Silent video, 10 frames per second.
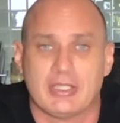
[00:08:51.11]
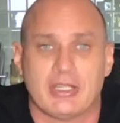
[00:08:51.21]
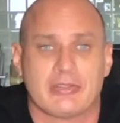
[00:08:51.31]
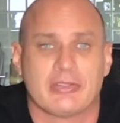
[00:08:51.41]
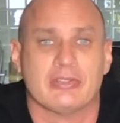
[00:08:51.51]

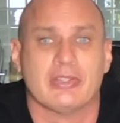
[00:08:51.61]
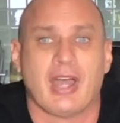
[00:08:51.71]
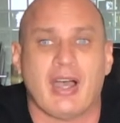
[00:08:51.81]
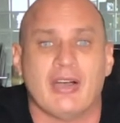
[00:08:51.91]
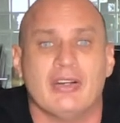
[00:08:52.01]
until
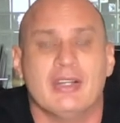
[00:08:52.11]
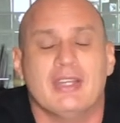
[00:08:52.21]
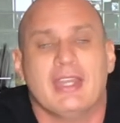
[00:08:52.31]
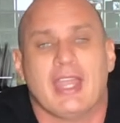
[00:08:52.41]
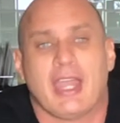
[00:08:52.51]
now,
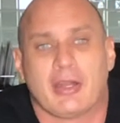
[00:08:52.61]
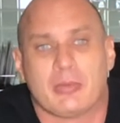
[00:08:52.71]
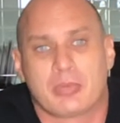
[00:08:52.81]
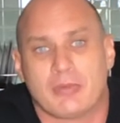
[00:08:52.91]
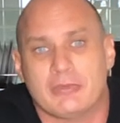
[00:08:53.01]
and
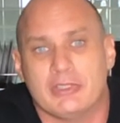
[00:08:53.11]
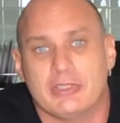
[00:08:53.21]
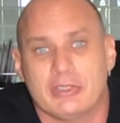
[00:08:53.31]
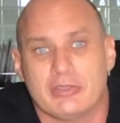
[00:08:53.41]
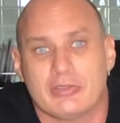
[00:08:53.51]
I'll
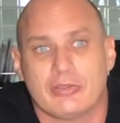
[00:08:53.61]
probably